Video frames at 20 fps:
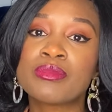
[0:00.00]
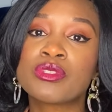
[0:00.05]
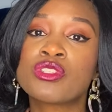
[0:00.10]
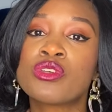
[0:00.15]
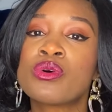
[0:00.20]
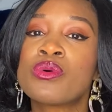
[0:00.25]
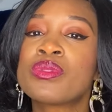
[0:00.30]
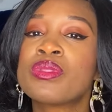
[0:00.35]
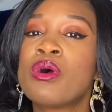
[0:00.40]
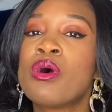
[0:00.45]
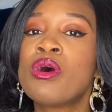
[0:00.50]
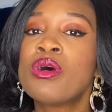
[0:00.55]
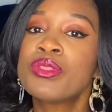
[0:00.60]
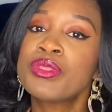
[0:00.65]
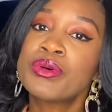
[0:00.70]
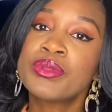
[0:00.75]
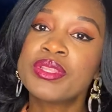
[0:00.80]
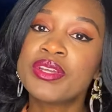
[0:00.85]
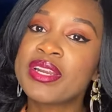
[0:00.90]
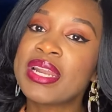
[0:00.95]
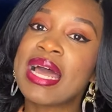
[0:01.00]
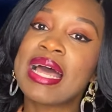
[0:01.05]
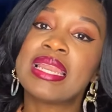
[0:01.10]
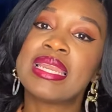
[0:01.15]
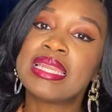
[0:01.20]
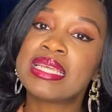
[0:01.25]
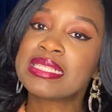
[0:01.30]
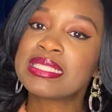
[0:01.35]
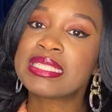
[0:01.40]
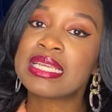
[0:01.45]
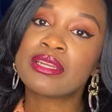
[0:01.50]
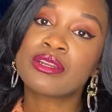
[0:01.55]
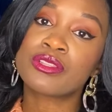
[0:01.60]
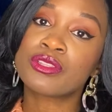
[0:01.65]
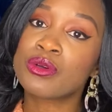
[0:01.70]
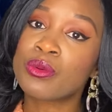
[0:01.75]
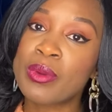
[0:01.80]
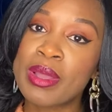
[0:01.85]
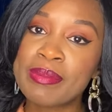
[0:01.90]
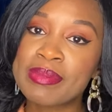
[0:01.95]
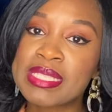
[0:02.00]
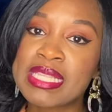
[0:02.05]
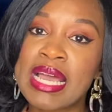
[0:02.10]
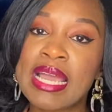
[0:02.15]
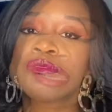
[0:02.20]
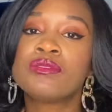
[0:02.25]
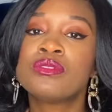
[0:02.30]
So although they're not listed on the website,